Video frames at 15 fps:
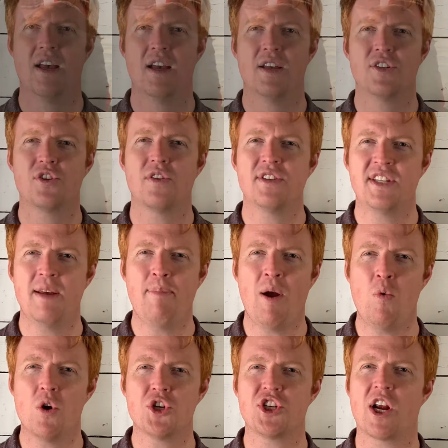So this tip I
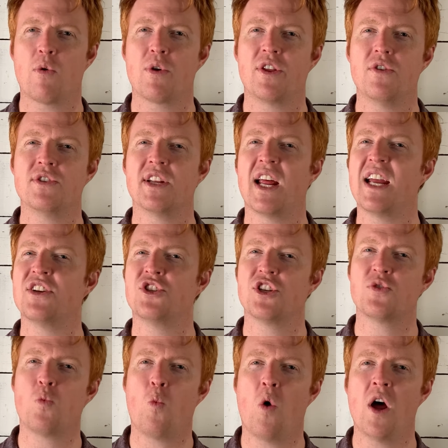want to share with you today is
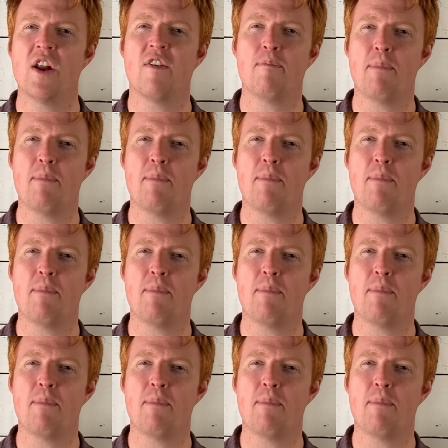just one of